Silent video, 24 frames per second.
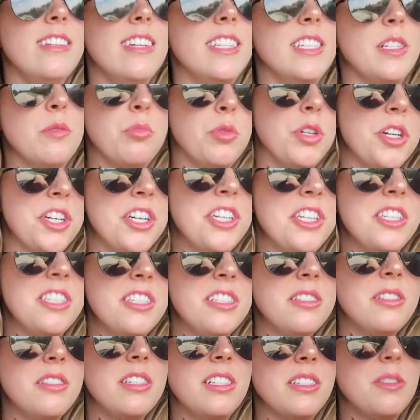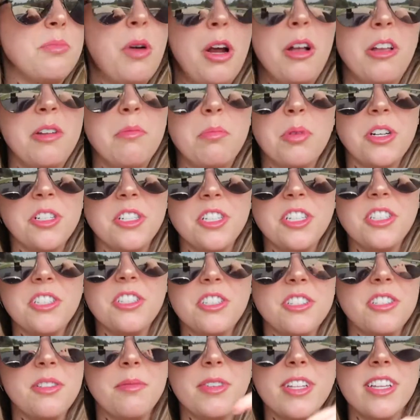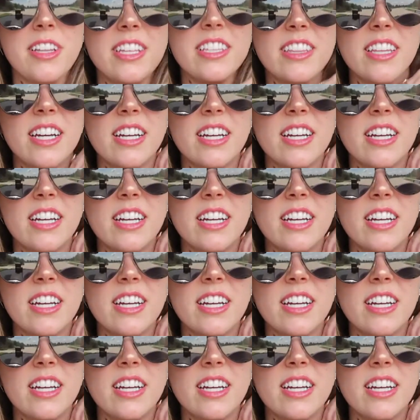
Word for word: Is it burgers? It's probably burgers or something like